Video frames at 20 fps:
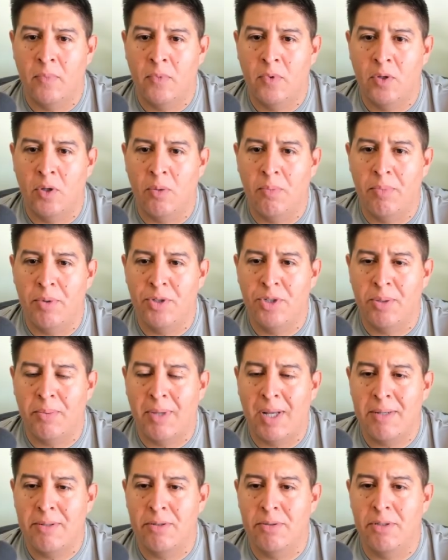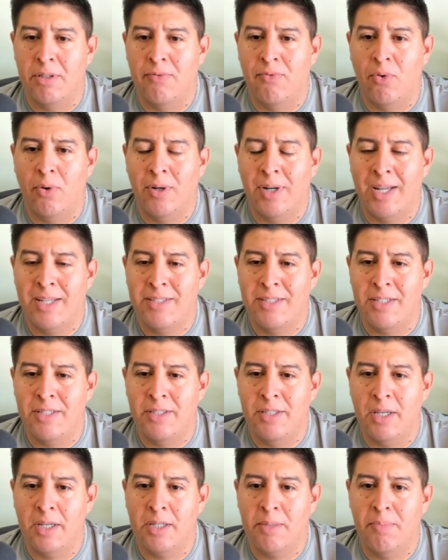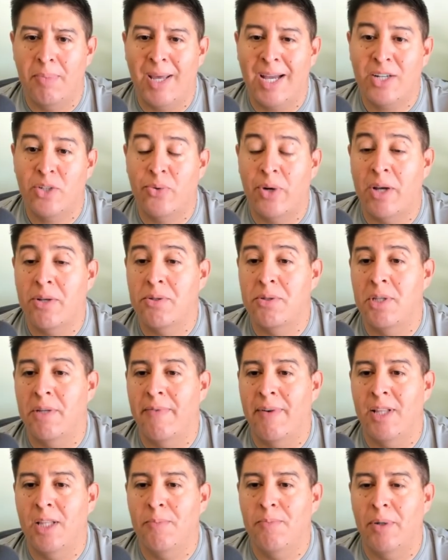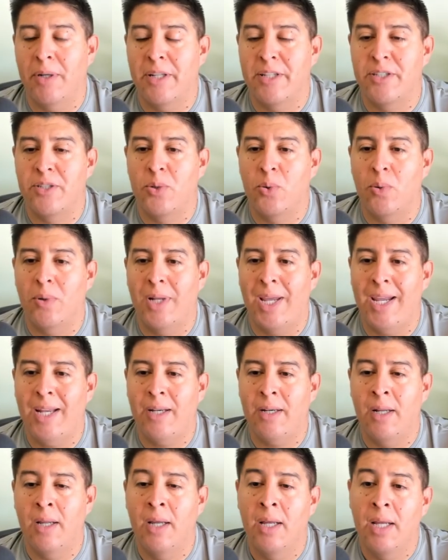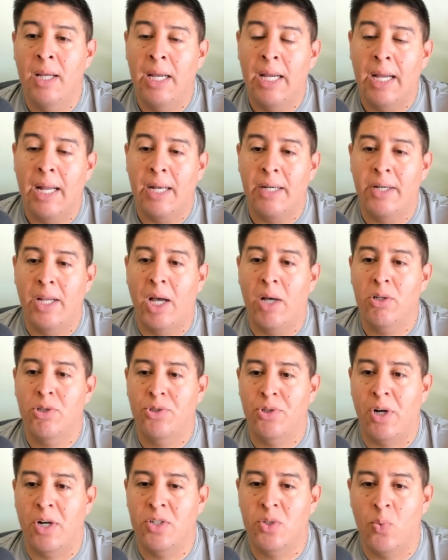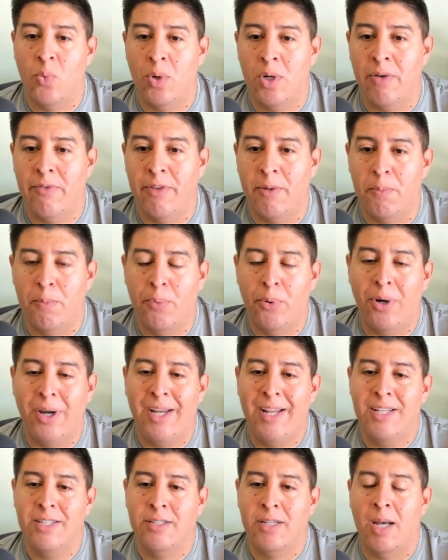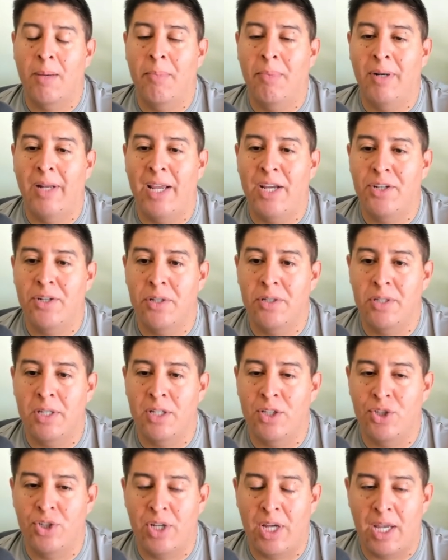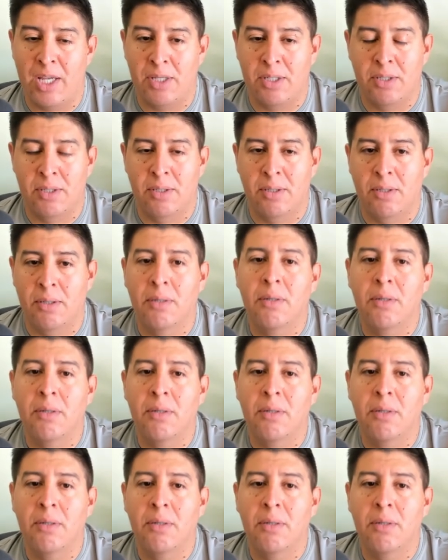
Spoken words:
So bishop captures d4, knight c6. Black tries to develop, but it's too late. Now starts one of the prettiest combinations in chess.